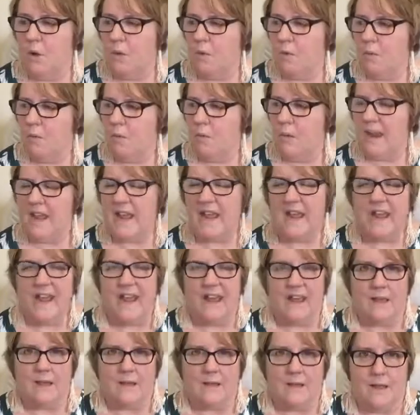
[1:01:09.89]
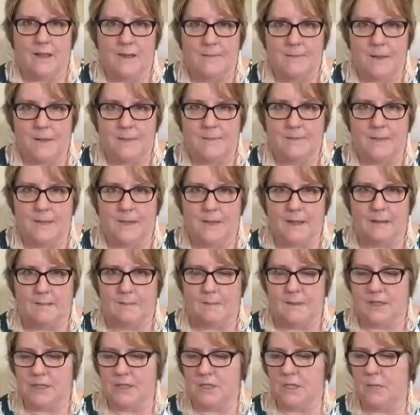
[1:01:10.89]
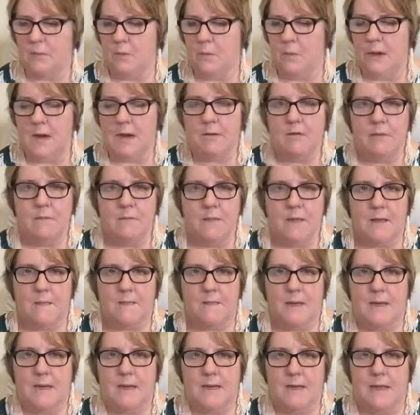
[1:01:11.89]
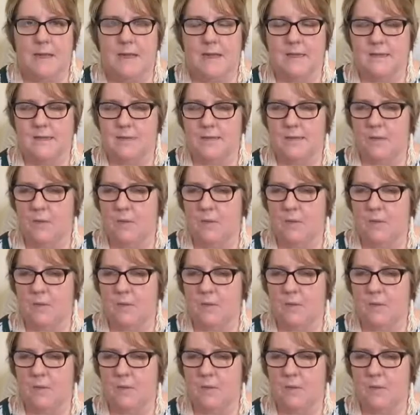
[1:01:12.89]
Where am I being bitchy? Where am I being nasty?